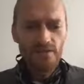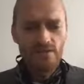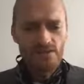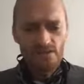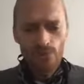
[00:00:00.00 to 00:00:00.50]

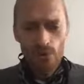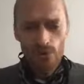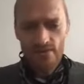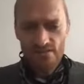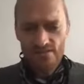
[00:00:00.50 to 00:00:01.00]

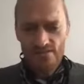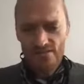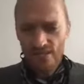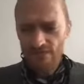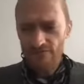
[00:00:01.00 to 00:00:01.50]
supported and
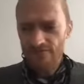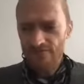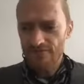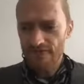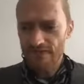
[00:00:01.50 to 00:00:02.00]

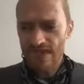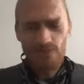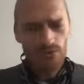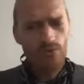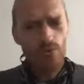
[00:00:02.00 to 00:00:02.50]
safe, like have
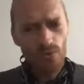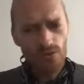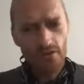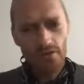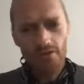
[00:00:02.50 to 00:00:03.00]
a
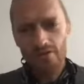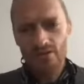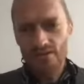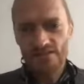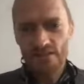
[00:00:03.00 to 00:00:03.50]
career
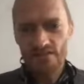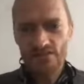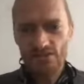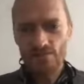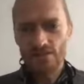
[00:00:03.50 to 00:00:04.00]
instead of
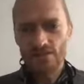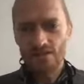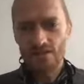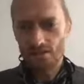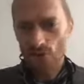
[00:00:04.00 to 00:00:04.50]
just being
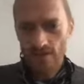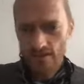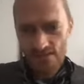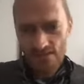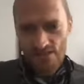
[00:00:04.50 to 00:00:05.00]
like yoga
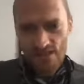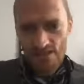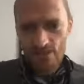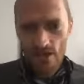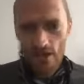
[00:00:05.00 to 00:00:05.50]
as a
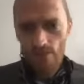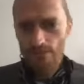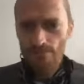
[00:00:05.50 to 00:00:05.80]
side job.